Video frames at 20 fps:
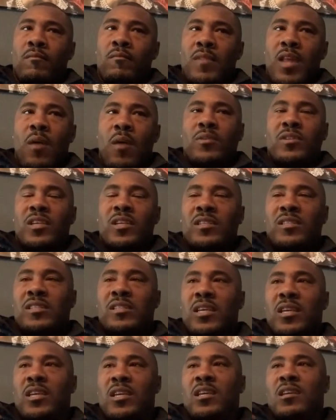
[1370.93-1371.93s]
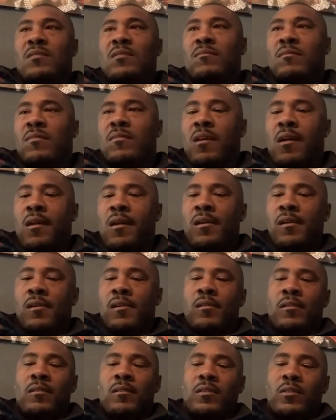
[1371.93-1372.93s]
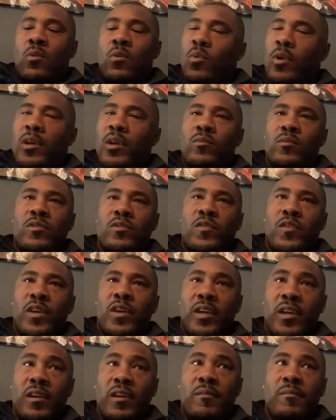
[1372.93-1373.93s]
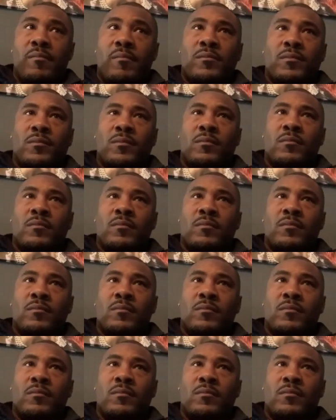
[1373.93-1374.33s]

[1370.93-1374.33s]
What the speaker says: That was his team. The win was for him.